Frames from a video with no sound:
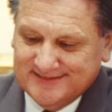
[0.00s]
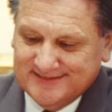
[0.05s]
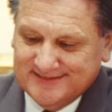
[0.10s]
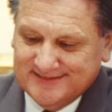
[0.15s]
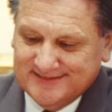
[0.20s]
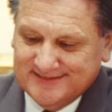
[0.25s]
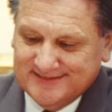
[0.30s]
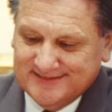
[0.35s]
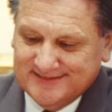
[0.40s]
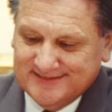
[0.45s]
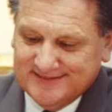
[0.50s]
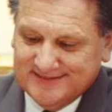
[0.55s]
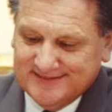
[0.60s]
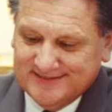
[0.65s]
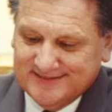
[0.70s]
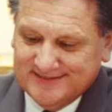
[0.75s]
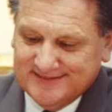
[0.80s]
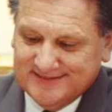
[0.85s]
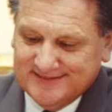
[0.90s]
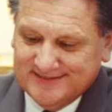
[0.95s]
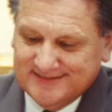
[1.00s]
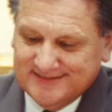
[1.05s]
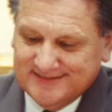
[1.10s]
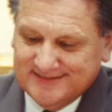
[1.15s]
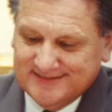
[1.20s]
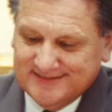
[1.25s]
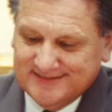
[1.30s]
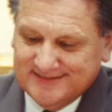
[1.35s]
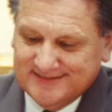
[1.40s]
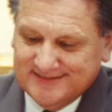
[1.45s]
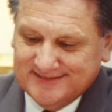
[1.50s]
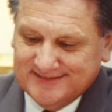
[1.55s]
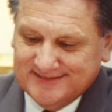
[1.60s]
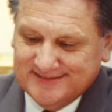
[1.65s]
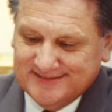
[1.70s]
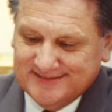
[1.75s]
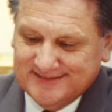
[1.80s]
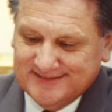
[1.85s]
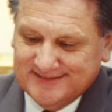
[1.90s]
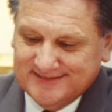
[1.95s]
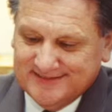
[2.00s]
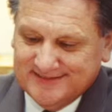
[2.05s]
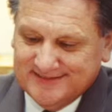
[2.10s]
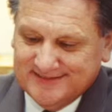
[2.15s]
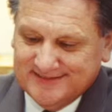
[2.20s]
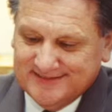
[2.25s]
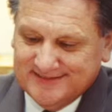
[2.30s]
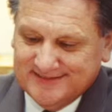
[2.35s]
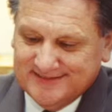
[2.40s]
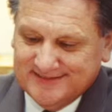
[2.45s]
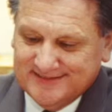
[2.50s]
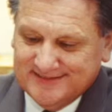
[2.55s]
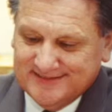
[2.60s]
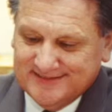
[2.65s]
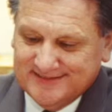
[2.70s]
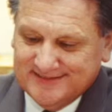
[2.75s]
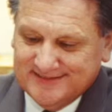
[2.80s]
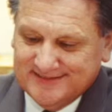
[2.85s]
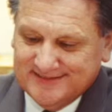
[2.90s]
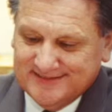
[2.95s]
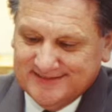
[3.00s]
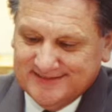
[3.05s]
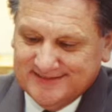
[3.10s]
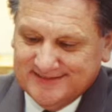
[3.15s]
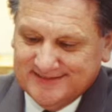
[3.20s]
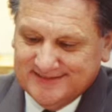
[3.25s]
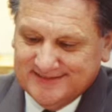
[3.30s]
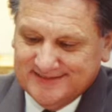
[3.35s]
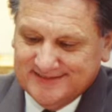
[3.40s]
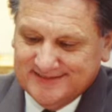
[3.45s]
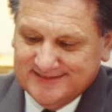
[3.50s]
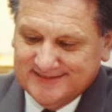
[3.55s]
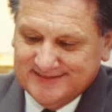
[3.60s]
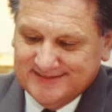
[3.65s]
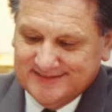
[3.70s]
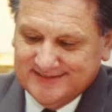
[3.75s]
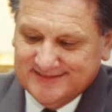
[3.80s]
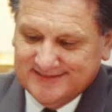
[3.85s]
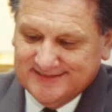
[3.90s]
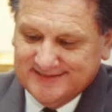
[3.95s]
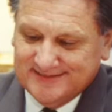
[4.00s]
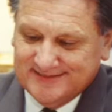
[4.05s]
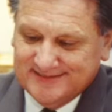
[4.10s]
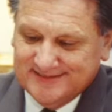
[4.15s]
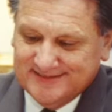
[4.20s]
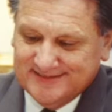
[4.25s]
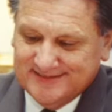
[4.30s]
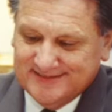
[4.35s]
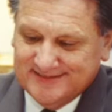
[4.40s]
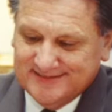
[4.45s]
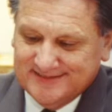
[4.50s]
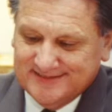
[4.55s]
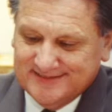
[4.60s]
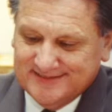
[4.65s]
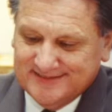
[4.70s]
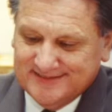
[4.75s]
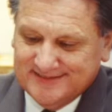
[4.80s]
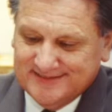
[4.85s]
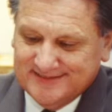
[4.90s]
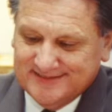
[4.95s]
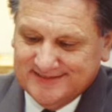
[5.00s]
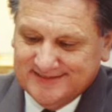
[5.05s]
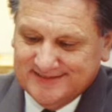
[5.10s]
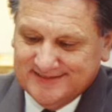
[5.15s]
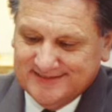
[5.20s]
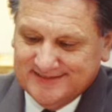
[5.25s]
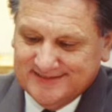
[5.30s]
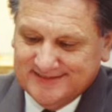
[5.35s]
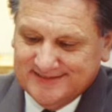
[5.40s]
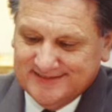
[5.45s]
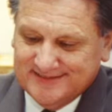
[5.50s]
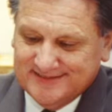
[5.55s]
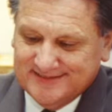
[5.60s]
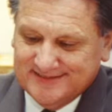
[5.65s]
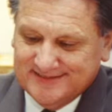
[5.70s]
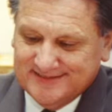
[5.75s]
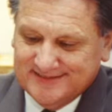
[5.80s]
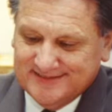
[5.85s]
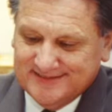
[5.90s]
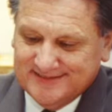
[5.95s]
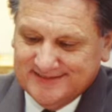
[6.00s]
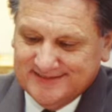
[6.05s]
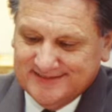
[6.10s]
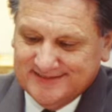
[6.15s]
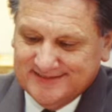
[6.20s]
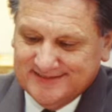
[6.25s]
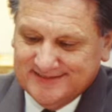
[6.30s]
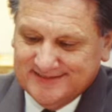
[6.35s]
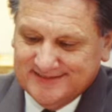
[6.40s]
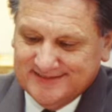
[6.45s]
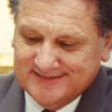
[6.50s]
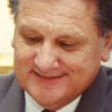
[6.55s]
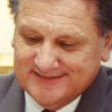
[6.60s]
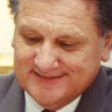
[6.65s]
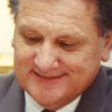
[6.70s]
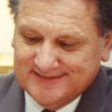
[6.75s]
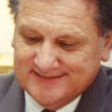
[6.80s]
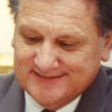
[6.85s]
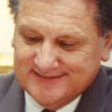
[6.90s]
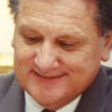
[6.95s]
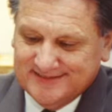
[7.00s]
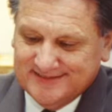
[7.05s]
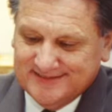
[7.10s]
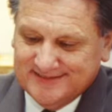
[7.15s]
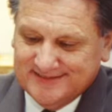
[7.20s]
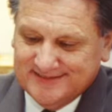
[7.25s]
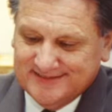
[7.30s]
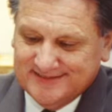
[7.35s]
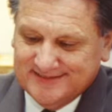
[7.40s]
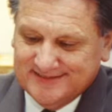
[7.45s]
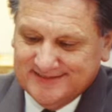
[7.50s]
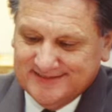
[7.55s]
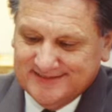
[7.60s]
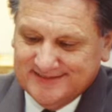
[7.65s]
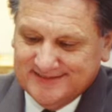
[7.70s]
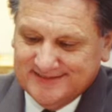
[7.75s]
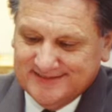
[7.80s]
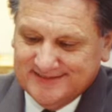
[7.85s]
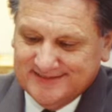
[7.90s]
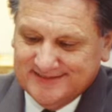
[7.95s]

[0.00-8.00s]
This is a still picture; no speech is visible.